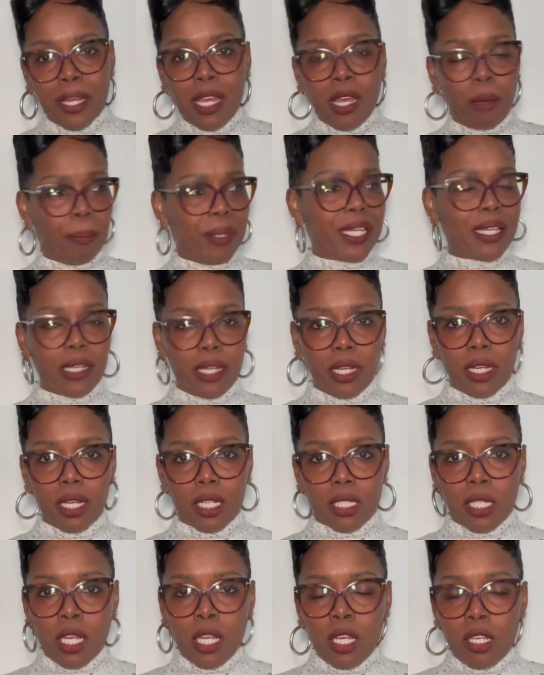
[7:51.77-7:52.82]

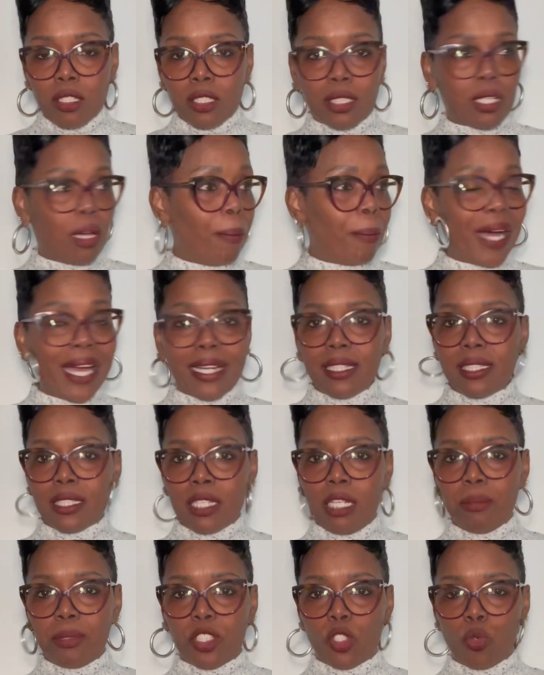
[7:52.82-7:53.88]
because somebody
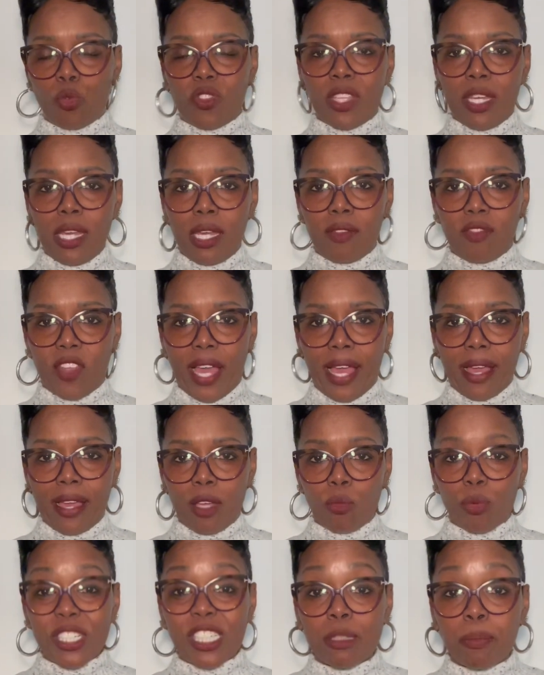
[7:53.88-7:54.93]
seems to think that
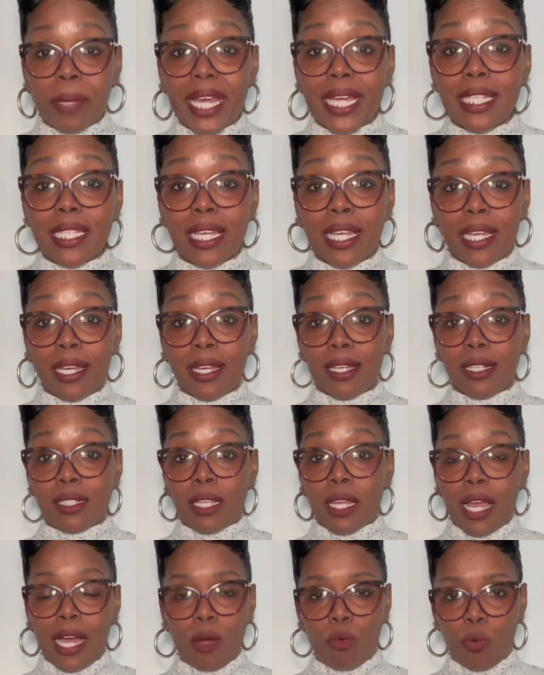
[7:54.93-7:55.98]
respect is
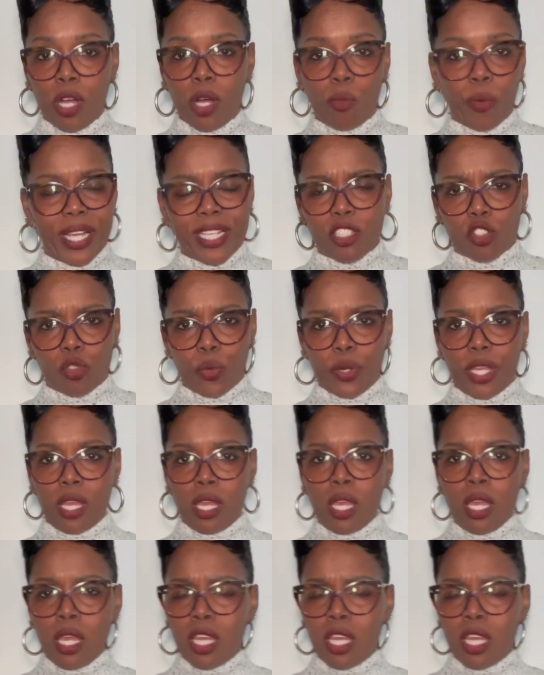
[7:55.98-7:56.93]
a one-way street.